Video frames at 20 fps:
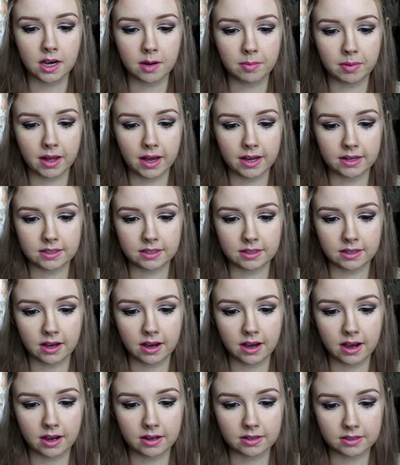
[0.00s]
Apply to
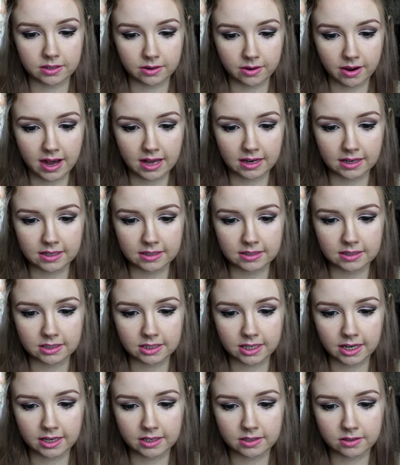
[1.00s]
eyelids,
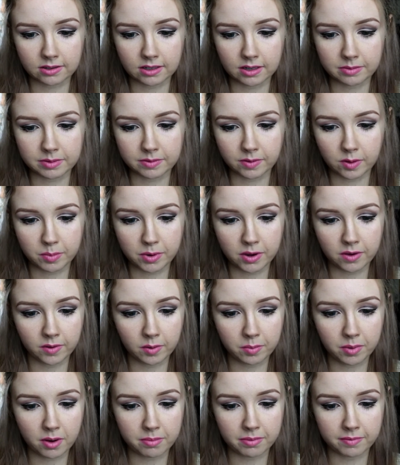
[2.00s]
cheeks or lips with a
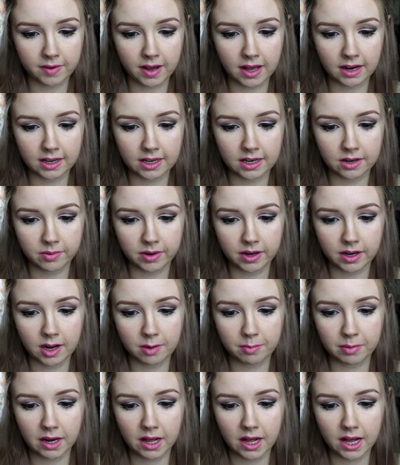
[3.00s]
perfect pop of colour anywhere.
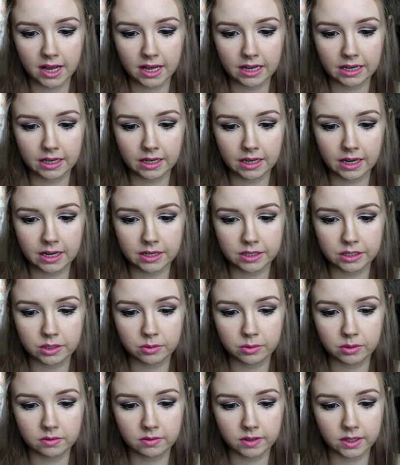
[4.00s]
Apply as
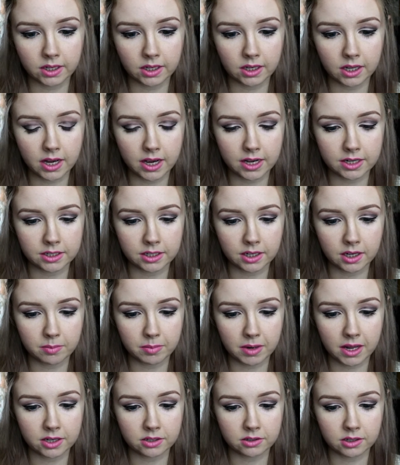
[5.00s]
you would regular eyeshadow,
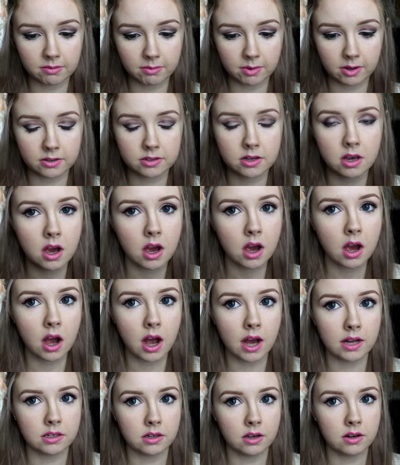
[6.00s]
blush or lip gloss.
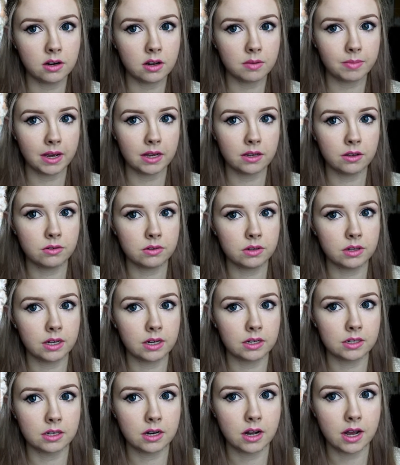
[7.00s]
I don't know about using
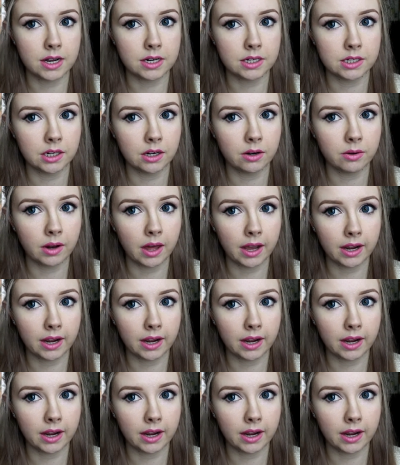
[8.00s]
it as an eyeshadow.